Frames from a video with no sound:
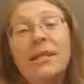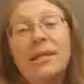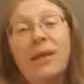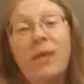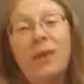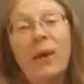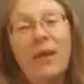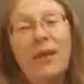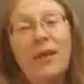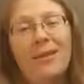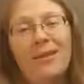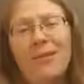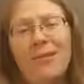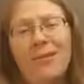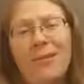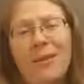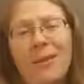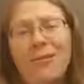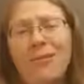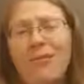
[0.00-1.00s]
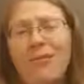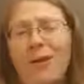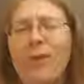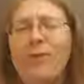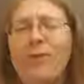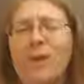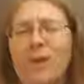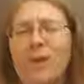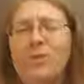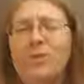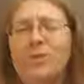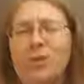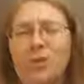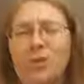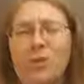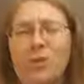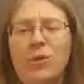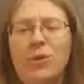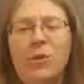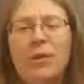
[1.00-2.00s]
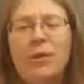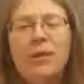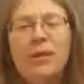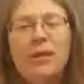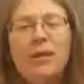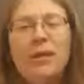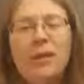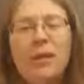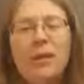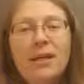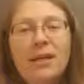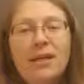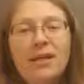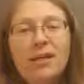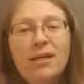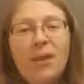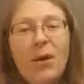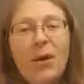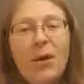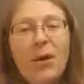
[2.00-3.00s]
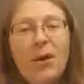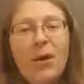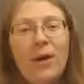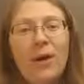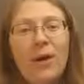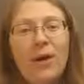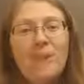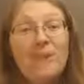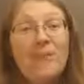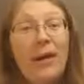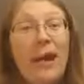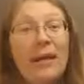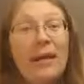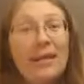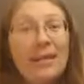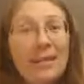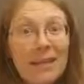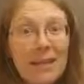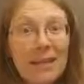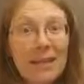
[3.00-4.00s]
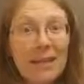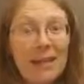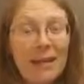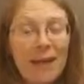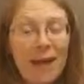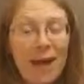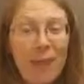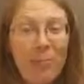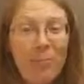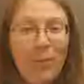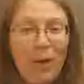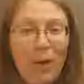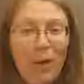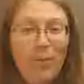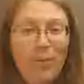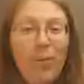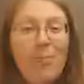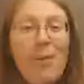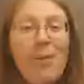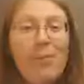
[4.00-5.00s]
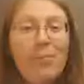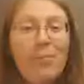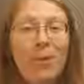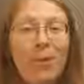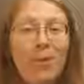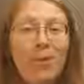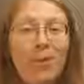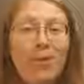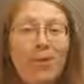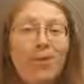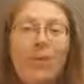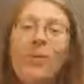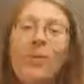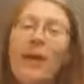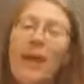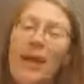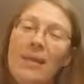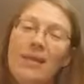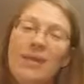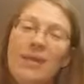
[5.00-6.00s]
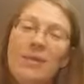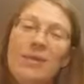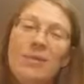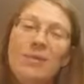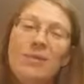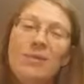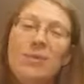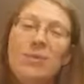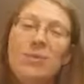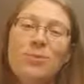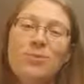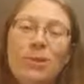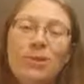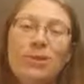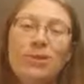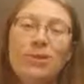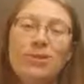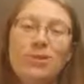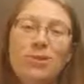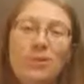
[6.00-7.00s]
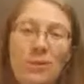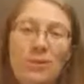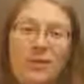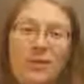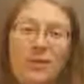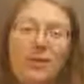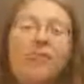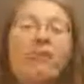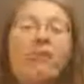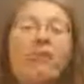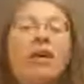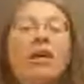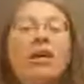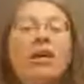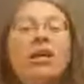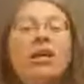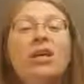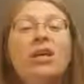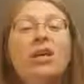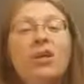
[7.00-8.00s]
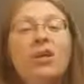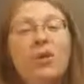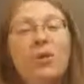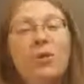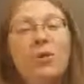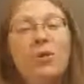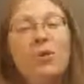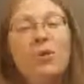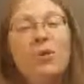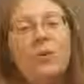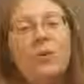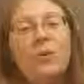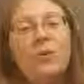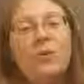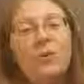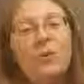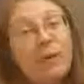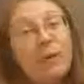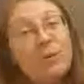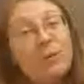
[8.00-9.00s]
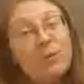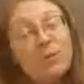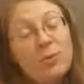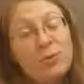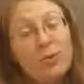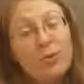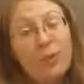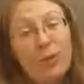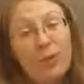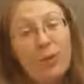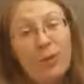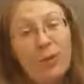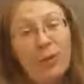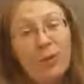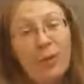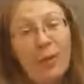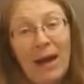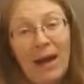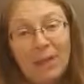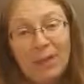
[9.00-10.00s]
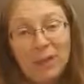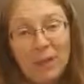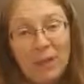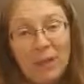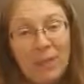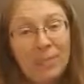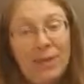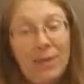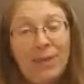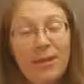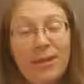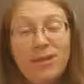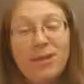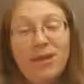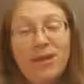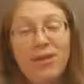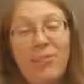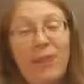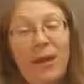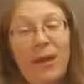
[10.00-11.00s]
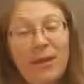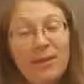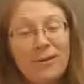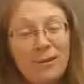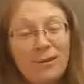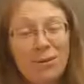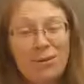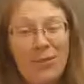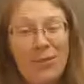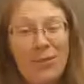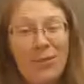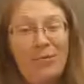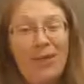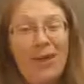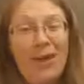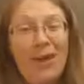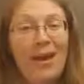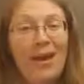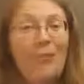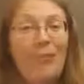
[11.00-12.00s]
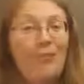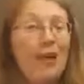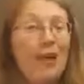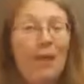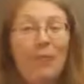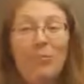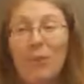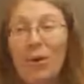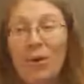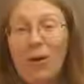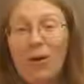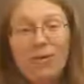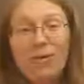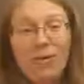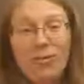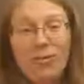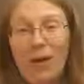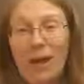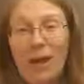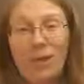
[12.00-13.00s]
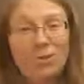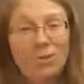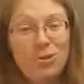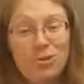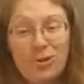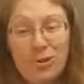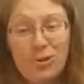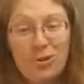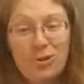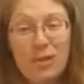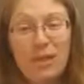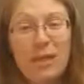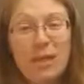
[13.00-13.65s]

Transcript: in a way that the Pharaoh felt like was true. So finally, the cupbearer remembered, wait, there was this prisoner, Joseph, who was able to interpret my dream and the chief baker's dream, and in fact, both of them came true.